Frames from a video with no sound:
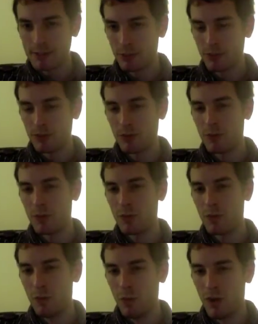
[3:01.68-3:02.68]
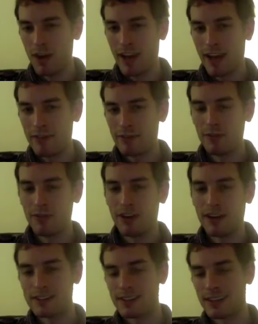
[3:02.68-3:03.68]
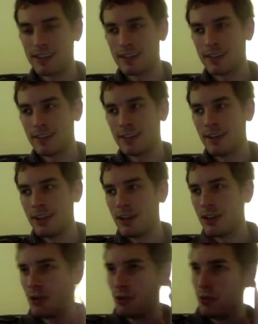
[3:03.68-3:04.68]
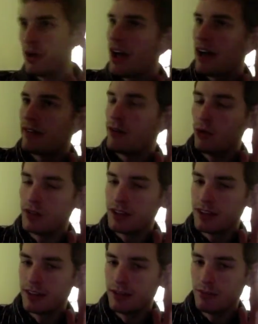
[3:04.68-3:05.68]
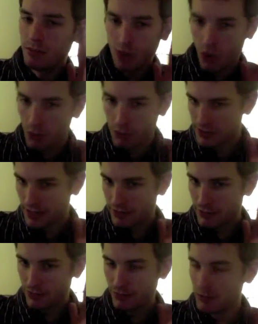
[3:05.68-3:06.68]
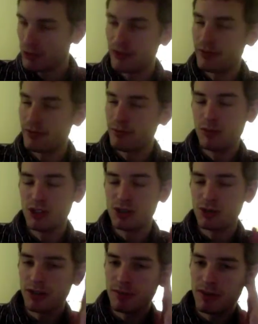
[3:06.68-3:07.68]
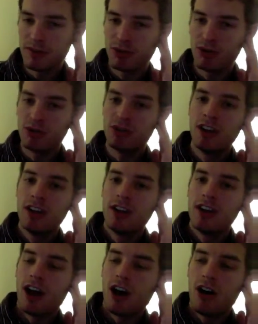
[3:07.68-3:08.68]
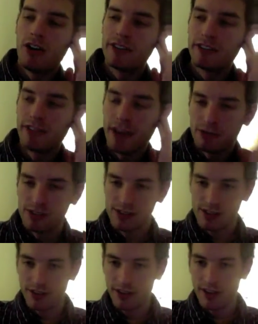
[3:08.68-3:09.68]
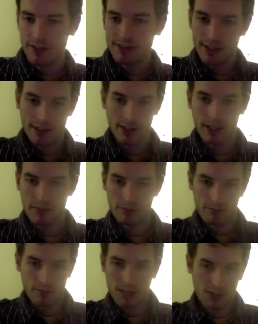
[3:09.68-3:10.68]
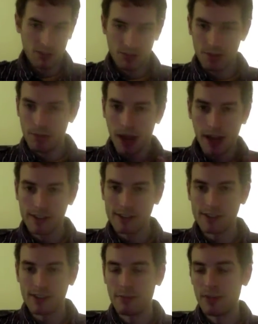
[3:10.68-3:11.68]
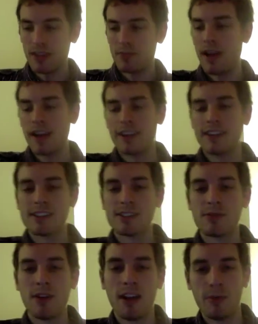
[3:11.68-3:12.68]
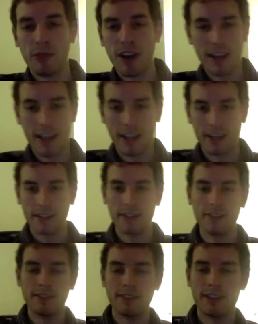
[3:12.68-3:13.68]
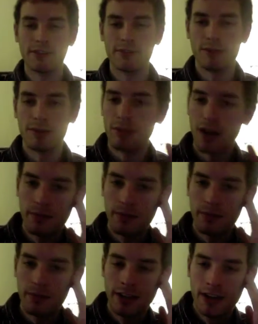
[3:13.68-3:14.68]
with one half of the brain. It's like you have only the majority of people, all of their language is on the left side. Like I'm assuming mine is as well. I'm right-handed, therefore probably